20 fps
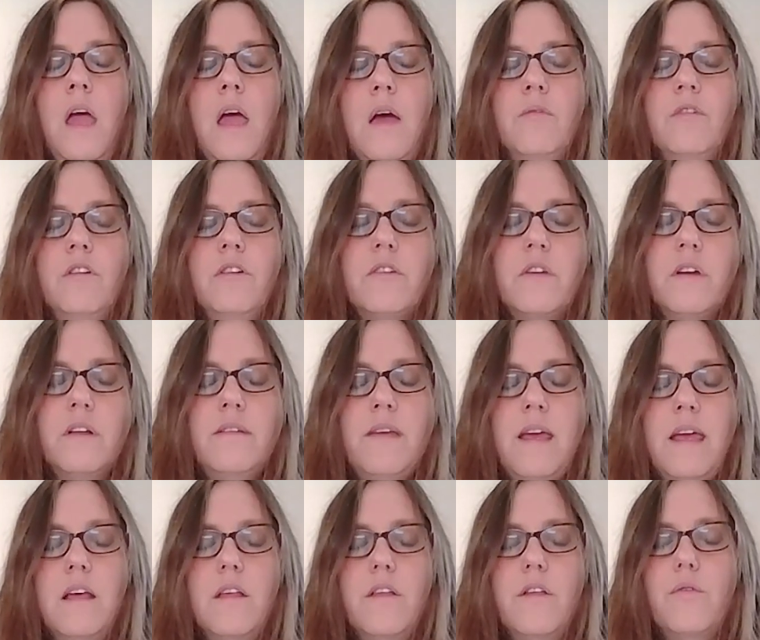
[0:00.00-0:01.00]
And we're just going to
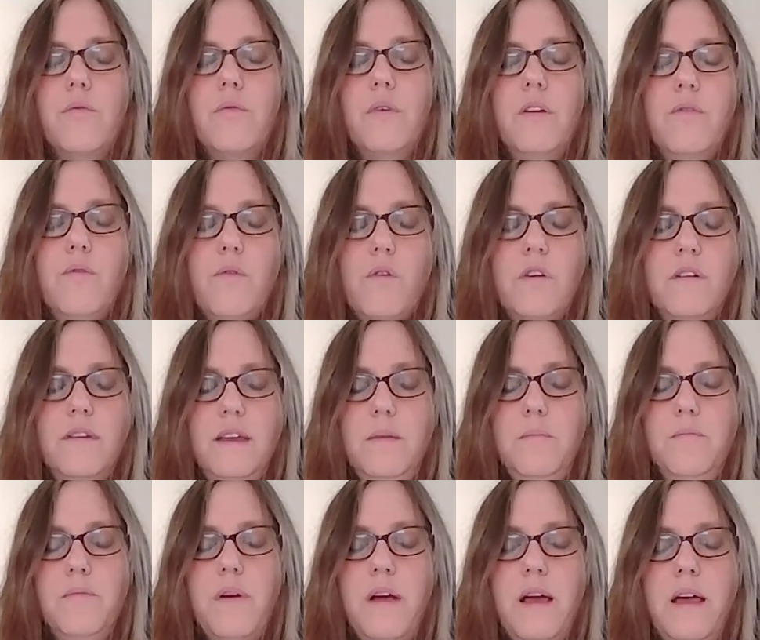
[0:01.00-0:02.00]
take 3 or 4
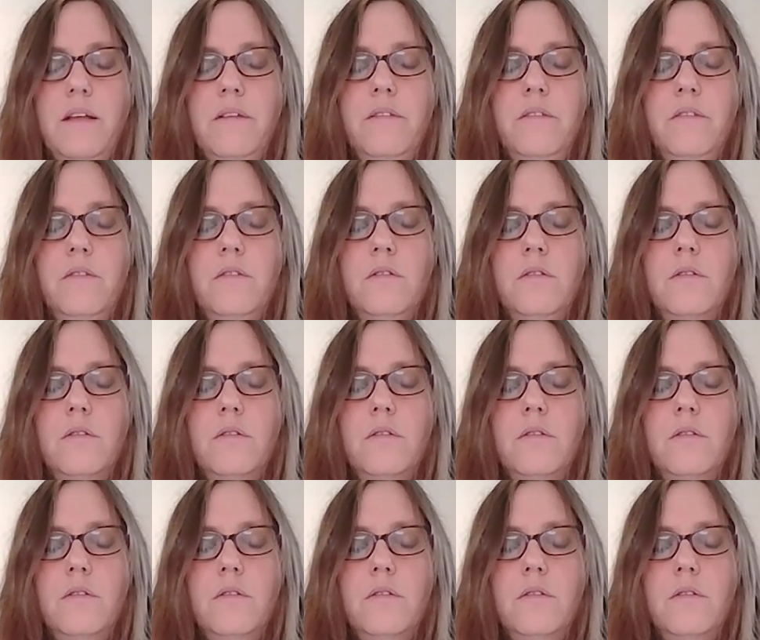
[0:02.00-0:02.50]
deep breaths,